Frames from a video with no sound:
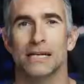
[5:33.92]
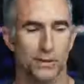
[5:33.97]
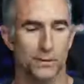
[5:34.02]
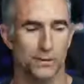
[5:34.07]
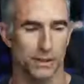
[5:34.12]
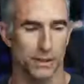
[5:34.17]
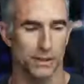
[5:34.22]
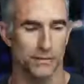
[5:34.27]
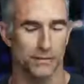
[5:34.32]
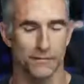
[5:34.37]
I'm
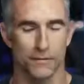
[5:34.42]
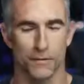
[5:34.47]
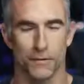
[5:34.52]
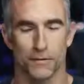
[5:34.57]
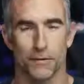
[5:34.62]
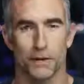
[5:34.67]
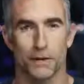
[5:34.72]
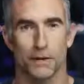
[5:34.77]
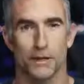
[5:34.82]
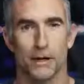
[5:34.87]
using it
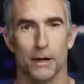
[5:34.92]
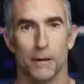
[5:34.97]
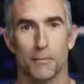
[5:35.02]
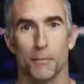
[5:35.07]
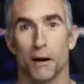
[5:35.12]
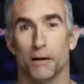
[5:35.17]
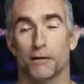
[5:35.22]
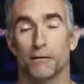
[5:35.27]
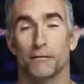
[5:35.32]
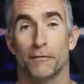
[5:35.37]
for the
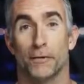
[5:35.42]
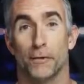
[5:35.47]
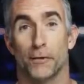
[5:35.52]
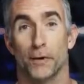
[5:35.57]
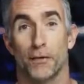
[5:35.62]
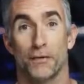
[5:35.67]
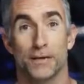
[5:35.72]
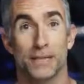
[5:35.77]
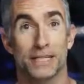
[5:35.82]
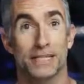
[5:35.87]
microphone
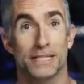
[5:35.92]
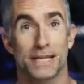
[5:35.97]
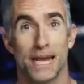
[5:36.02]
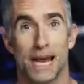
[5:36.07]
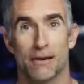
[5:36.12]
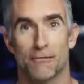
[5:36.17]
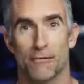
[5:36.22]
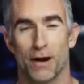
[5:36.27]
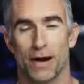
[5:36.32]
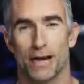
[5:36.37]
on this
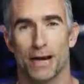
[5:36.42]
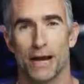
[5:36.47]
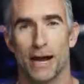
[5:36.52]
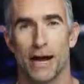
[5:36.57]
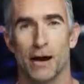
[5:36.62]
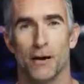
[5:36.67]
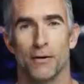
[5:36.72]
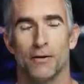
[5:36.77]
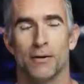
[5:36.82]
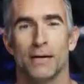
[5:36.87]
stand right
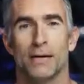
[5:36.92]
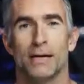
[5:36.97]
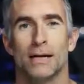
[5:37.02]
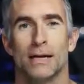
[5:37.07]
now.